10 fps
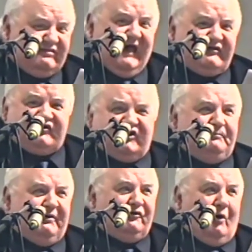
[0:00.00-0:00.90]
That
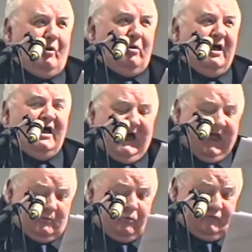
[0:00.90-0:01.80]
creepy doll
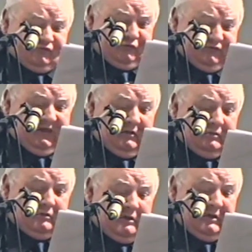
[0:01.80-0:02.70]
I want to
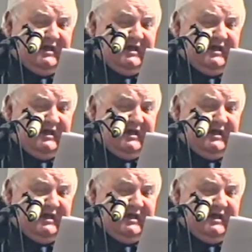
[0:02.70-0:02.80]
kill,